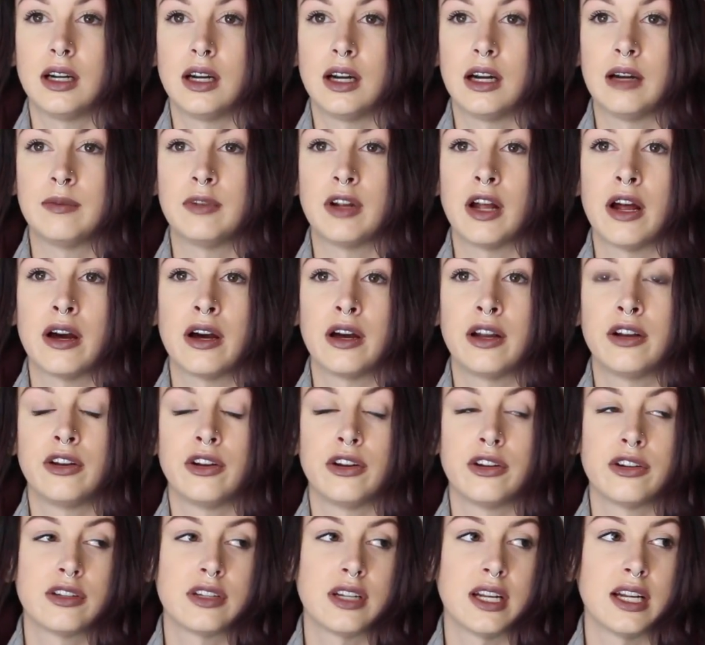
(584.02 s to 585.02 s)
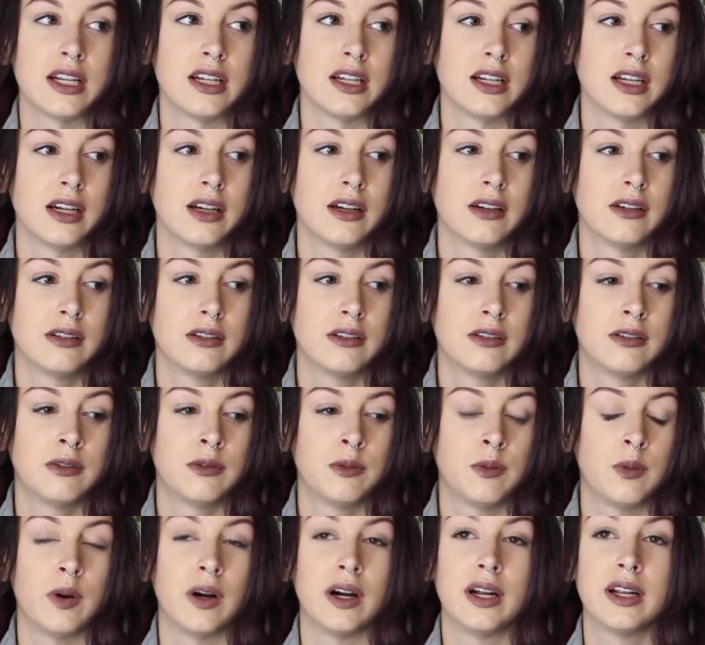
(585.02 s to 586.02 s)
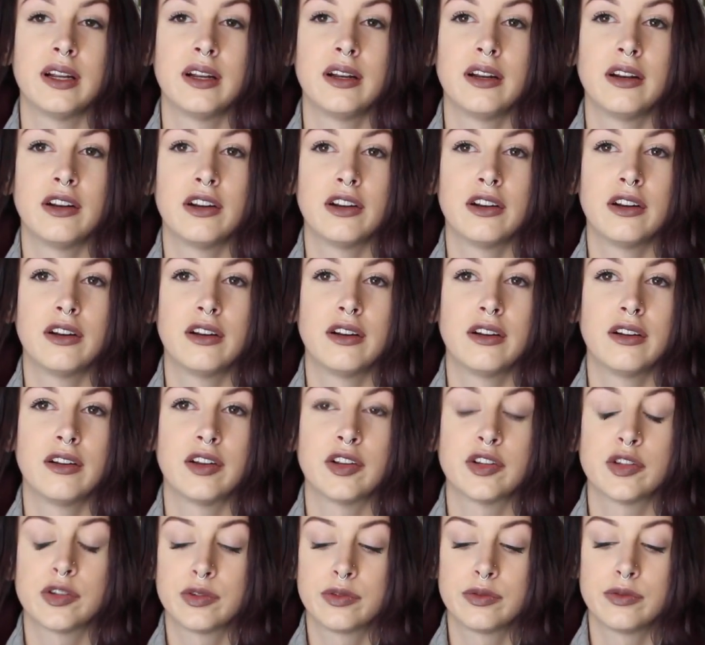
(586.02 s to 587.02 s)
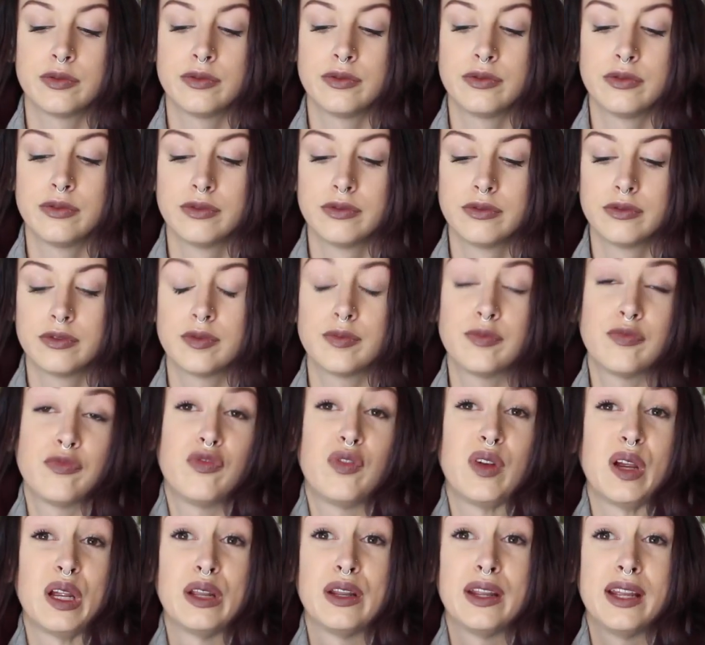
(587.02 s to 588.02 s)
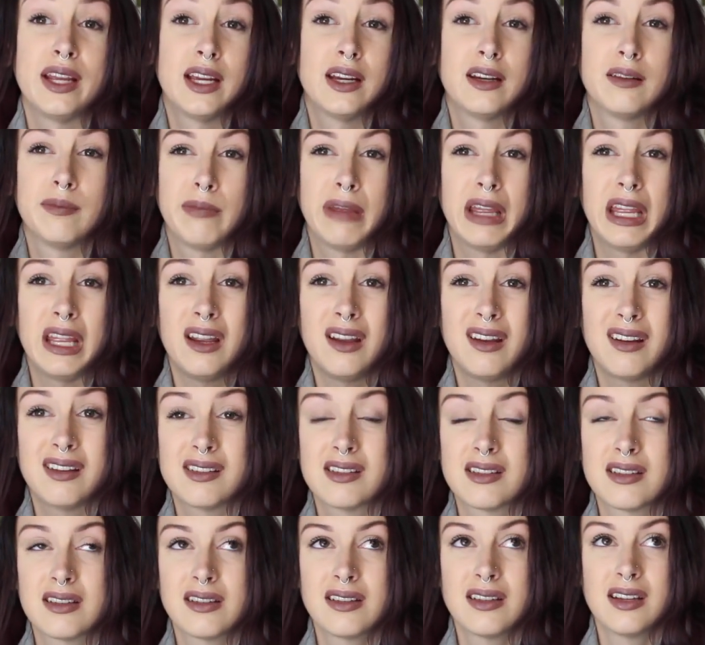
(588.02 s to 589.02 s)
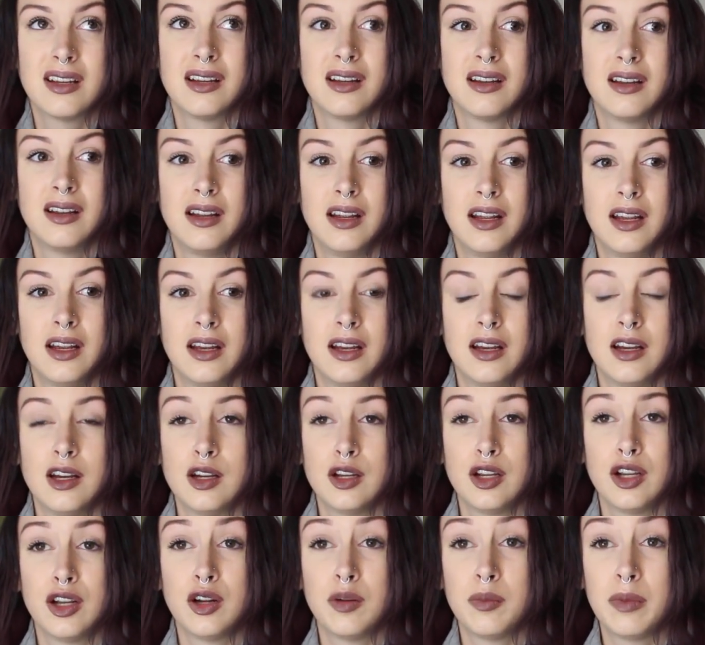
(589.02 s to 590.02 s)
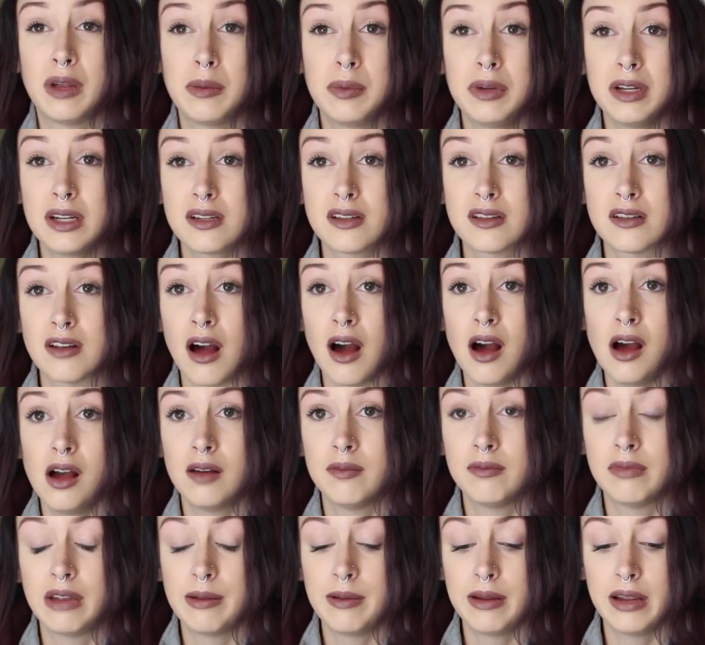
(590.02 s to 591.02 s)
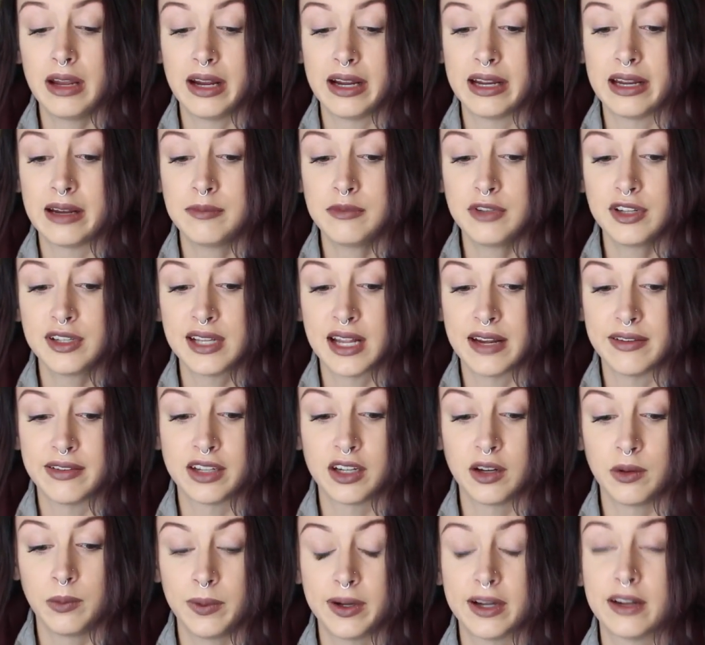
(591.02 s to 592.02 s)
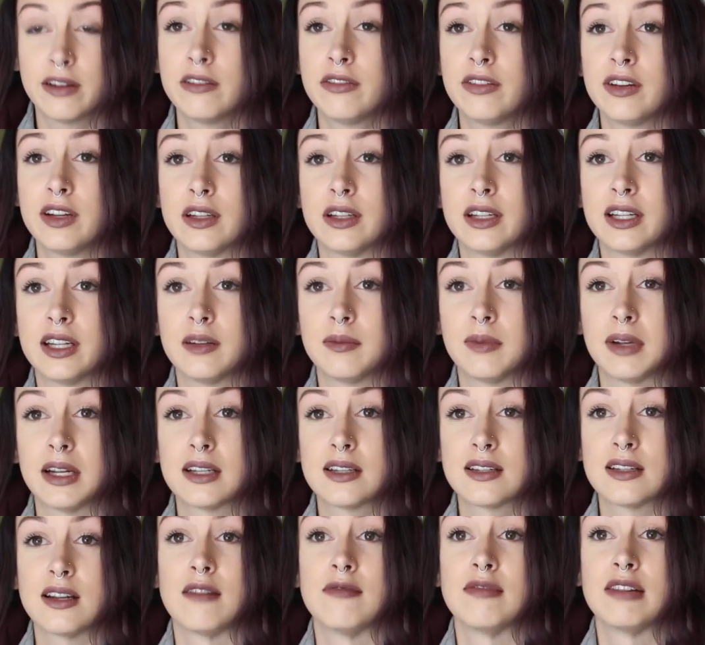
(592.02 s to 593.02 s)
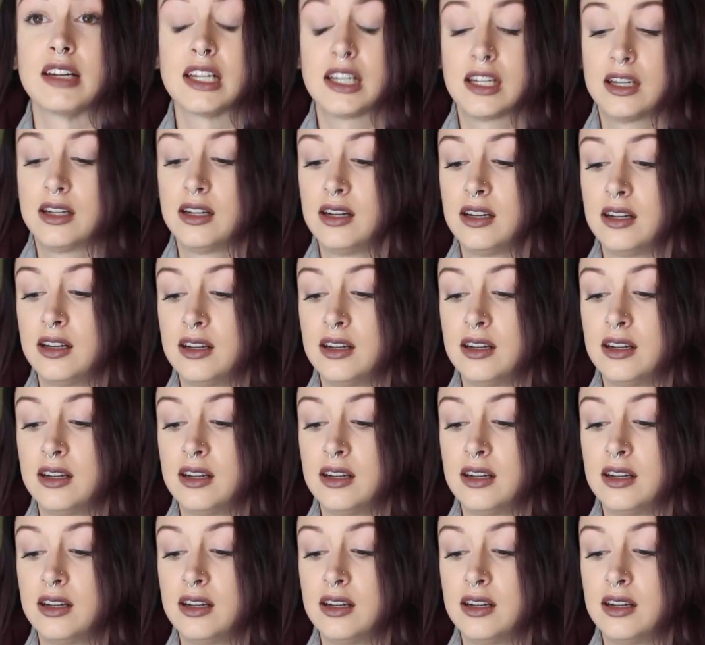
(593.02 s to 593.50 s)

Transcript: I'm not understanding what this feeling means. You know, maybe it's not. Maybe I am just having a weird feeling in my stomach.